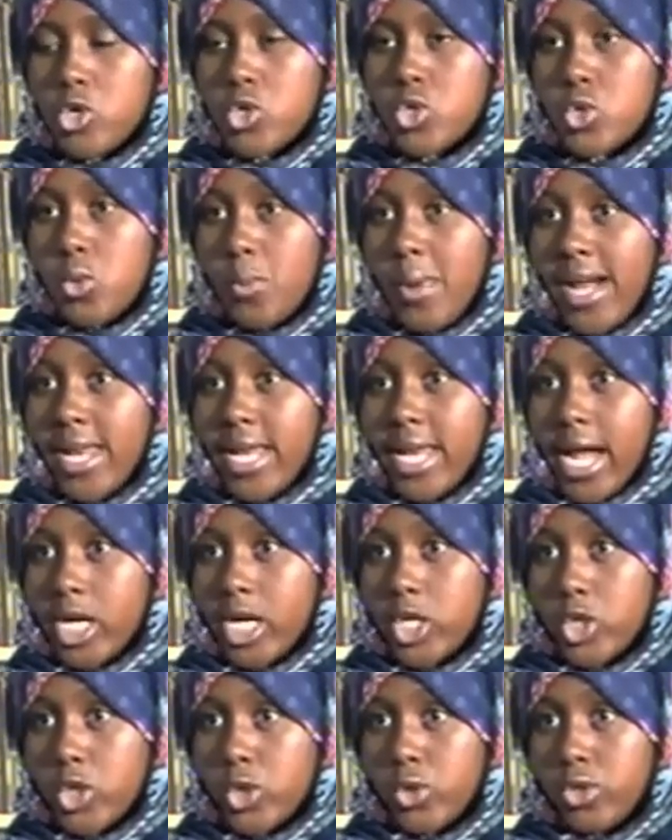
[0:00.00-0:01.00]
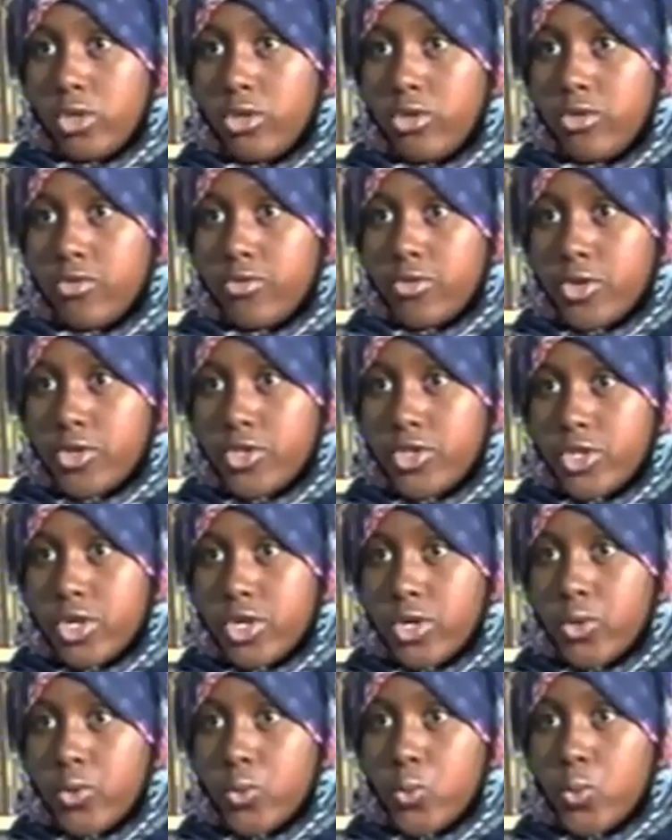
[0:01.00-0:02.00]
Somali National
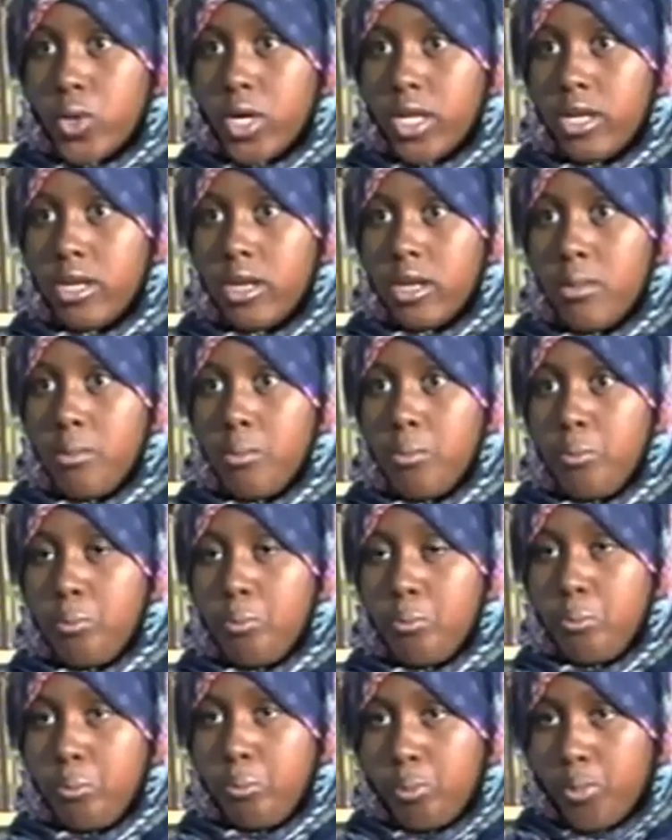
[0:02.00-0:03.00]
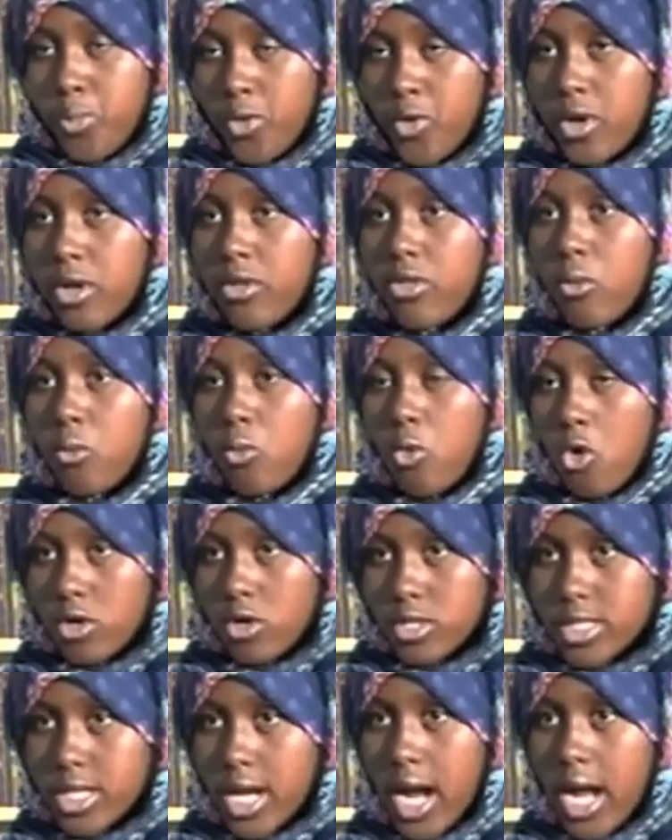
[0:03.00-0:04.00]
University when pre the
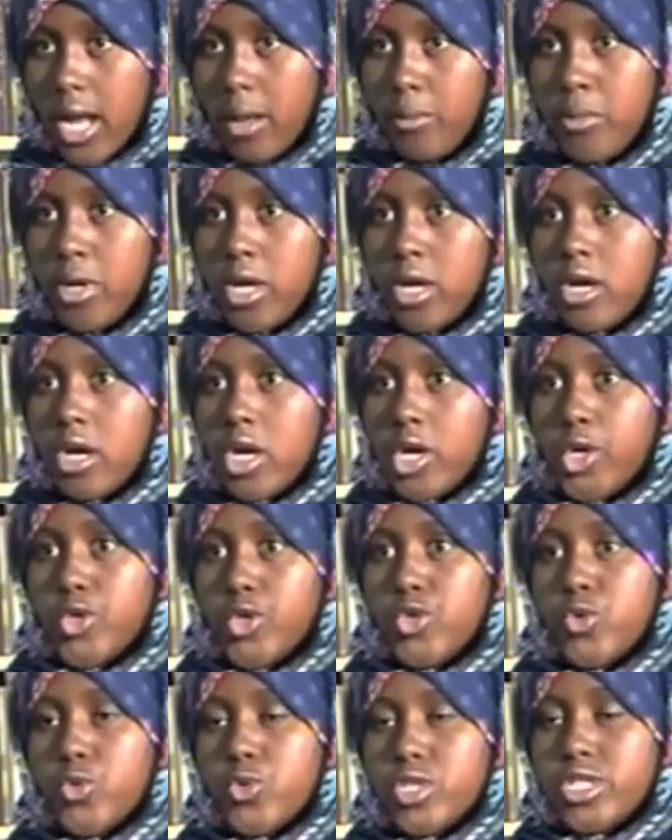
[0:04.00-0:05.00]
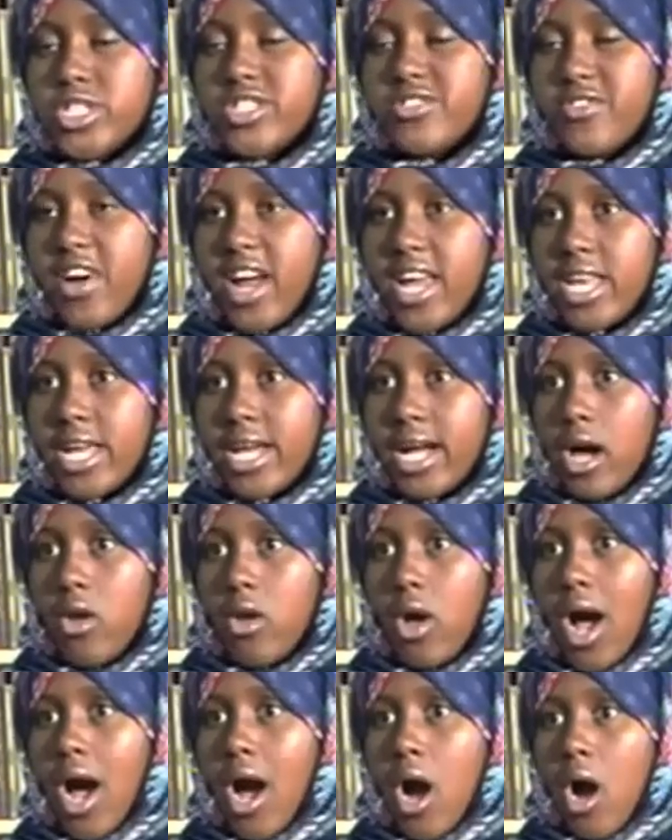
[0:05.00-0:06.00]
war time. So just finding
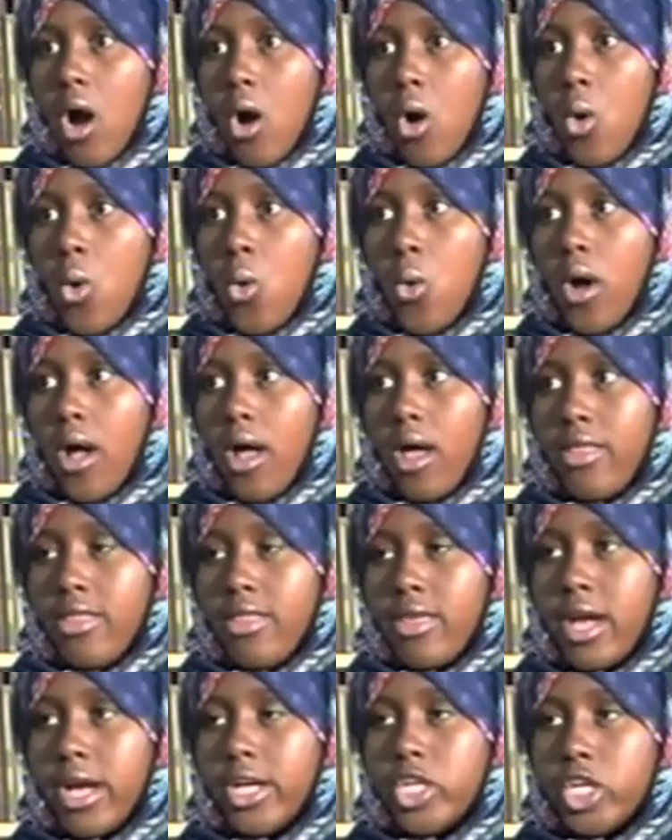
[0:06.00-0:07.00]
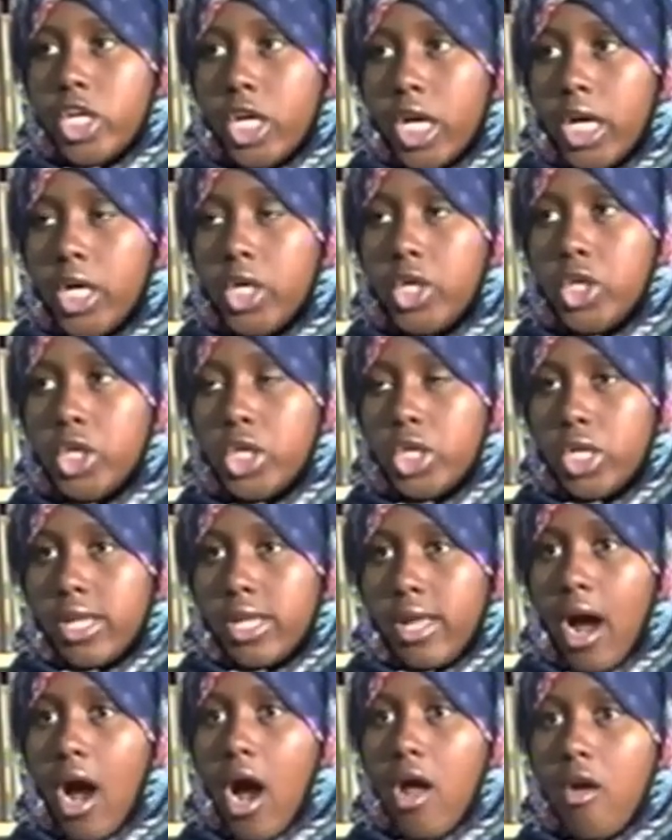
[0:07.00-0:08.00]
out how the
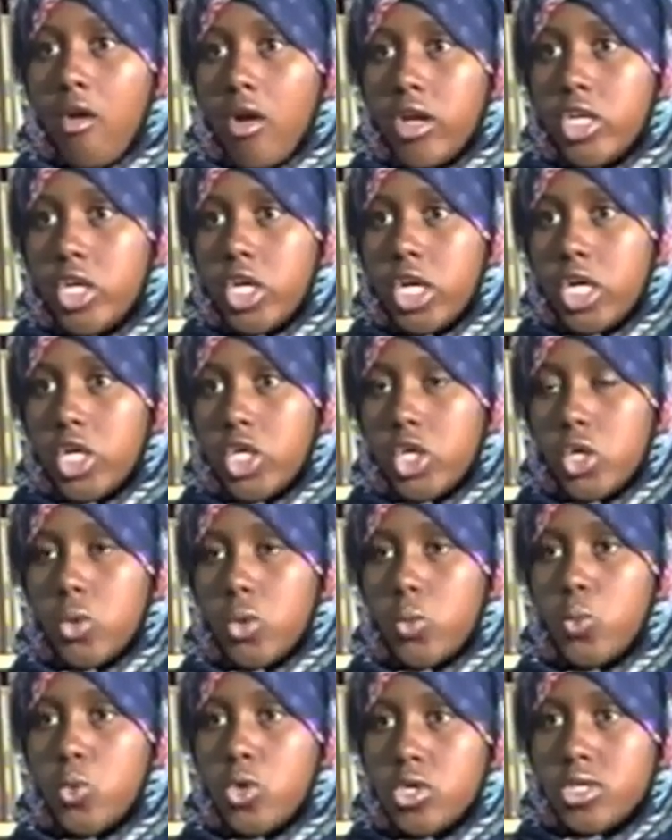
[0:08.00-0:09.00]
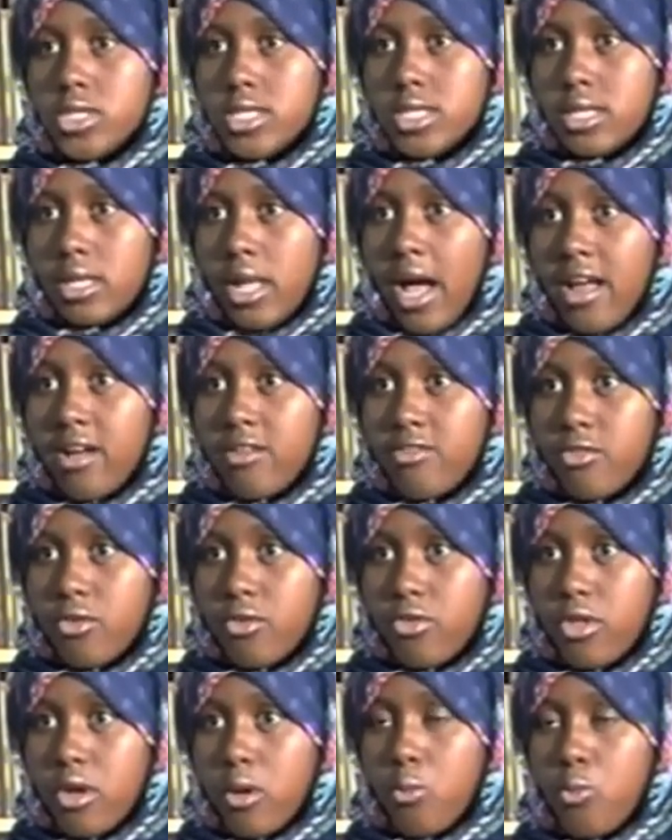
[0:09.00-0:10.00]
education, the higher education was like
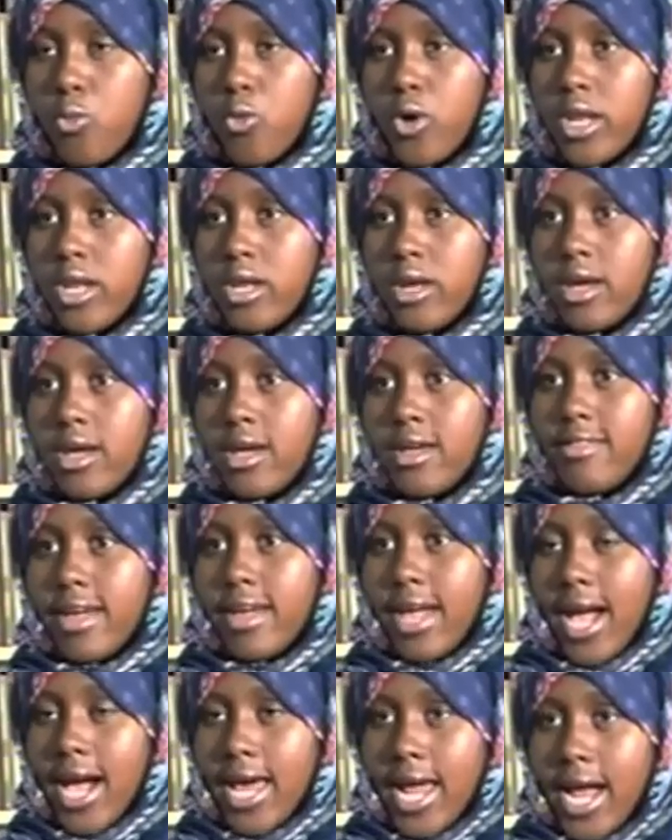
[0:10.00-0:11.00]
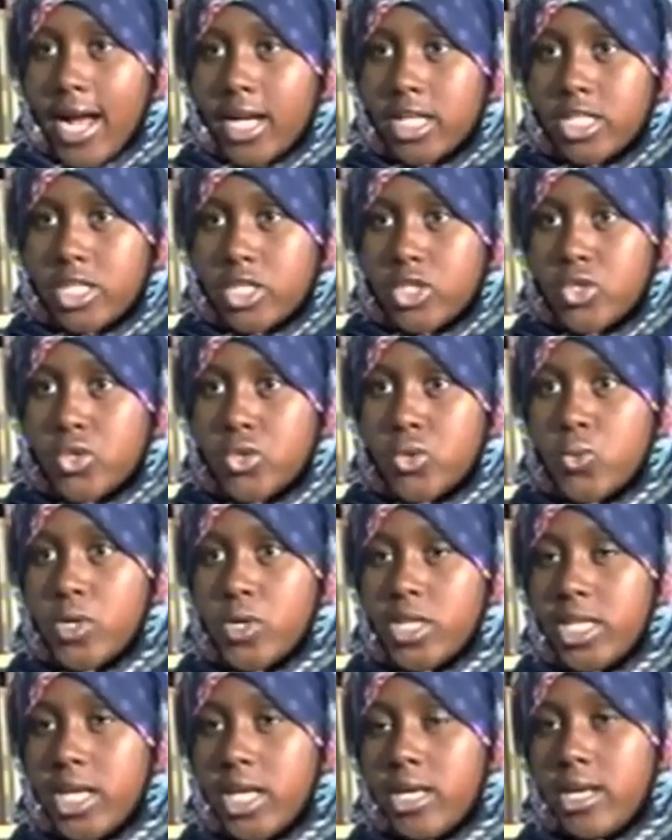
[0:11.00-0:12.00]
for them, what they had access to,
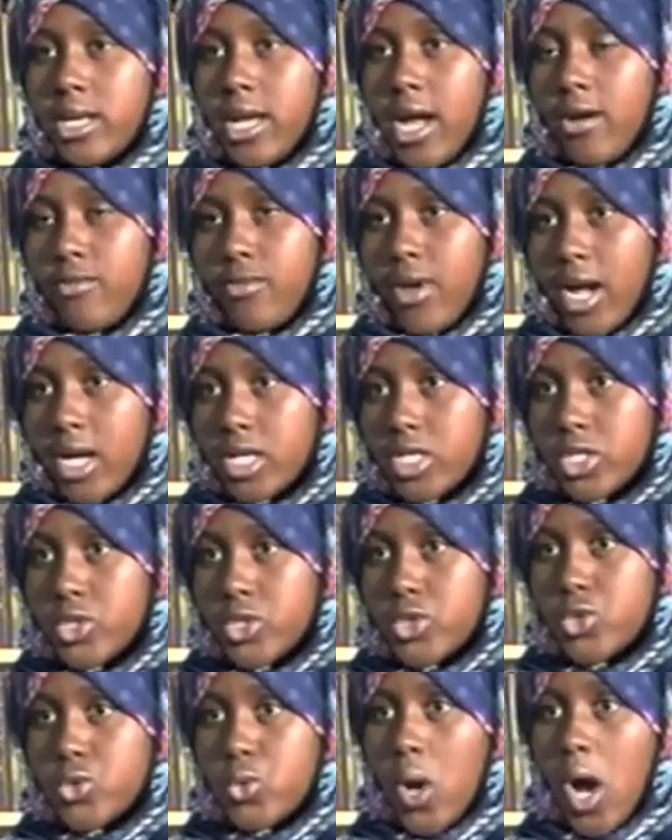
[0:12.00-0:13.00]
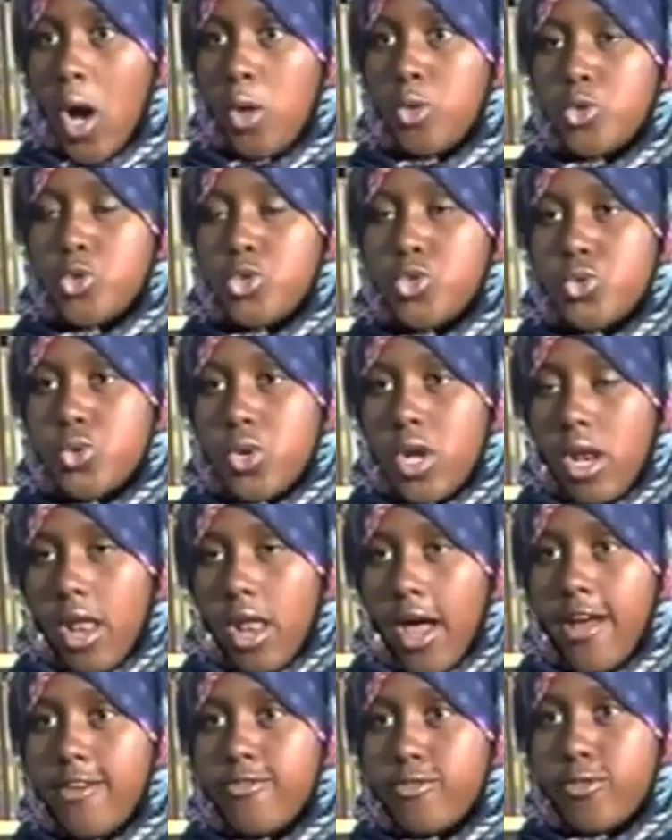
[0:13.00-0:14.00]
what they didn't have access to, how the student
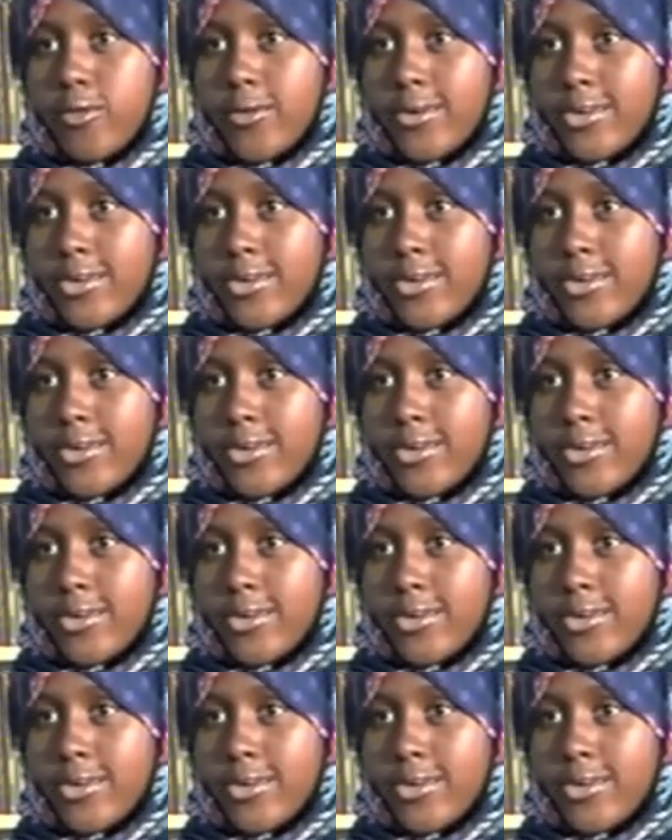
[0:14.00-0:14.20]
life